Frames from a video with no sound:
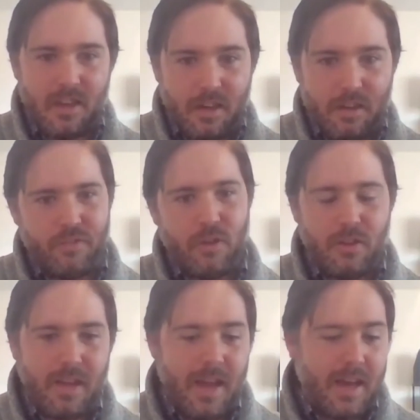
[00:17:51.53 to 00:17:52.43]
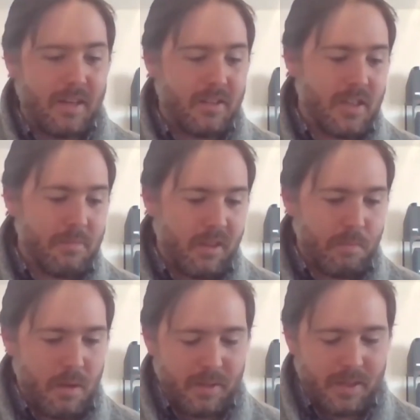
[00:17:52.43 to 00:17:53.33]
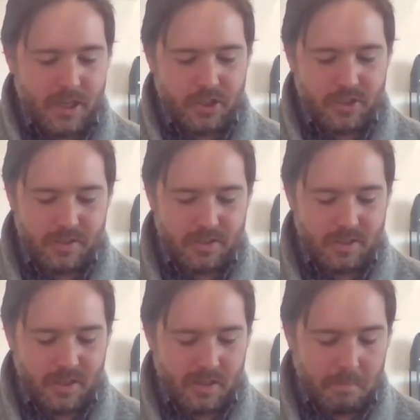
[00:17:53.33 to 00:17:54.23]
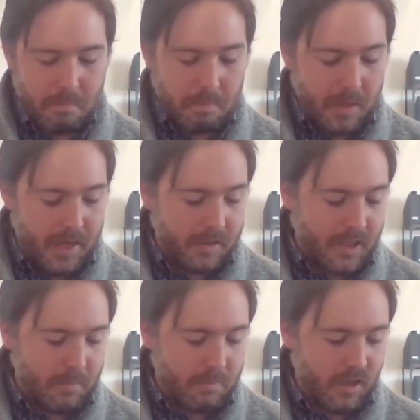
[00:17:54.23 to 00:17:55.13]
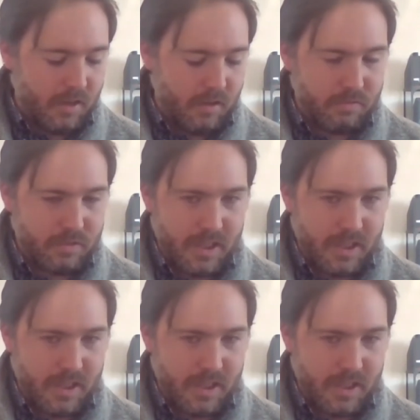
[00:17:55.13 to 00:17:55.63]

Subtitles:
of, if you look at some of the publications and claims of,